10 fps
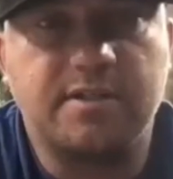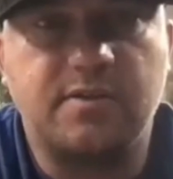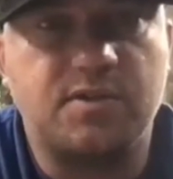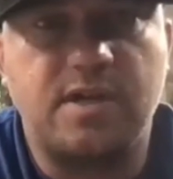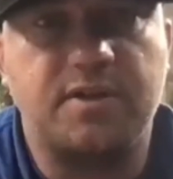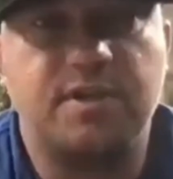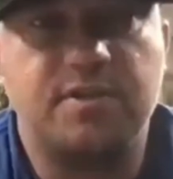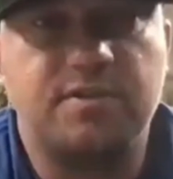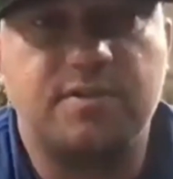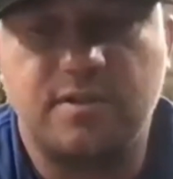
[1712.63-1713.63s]
and there's not
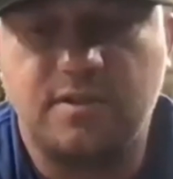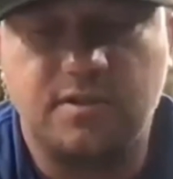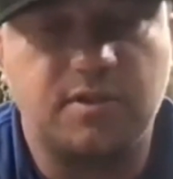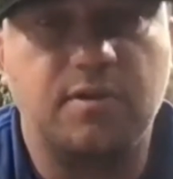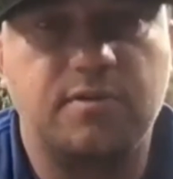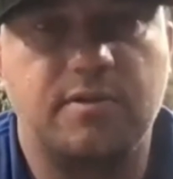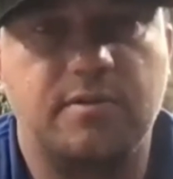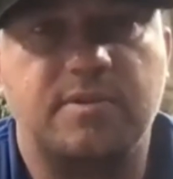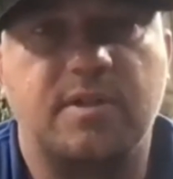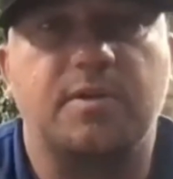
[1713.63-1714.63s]
judges to go to
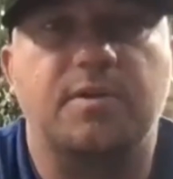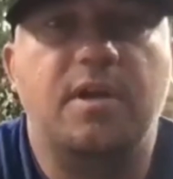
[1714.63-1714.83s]
them. So